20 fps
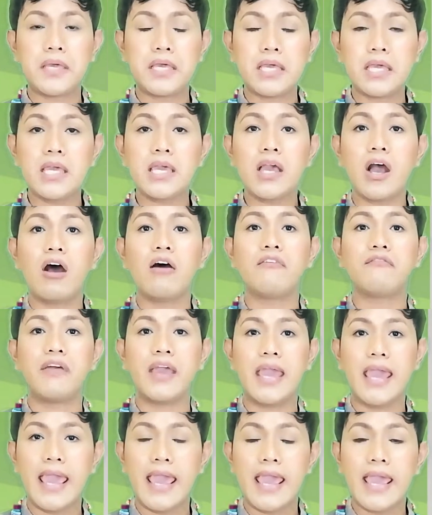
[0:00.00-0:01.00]
P
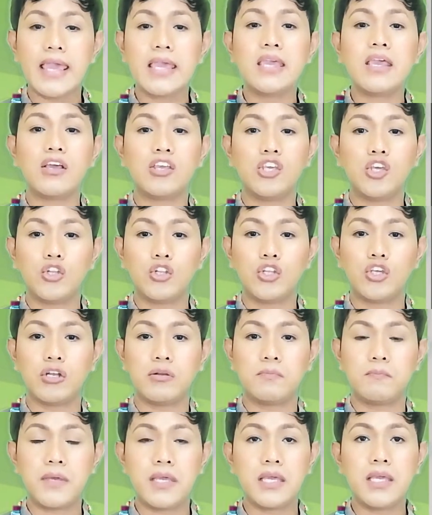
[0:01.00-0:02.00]
of A
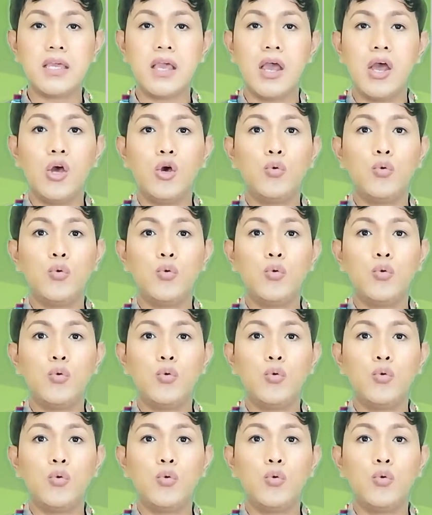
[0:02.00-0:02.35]
union B,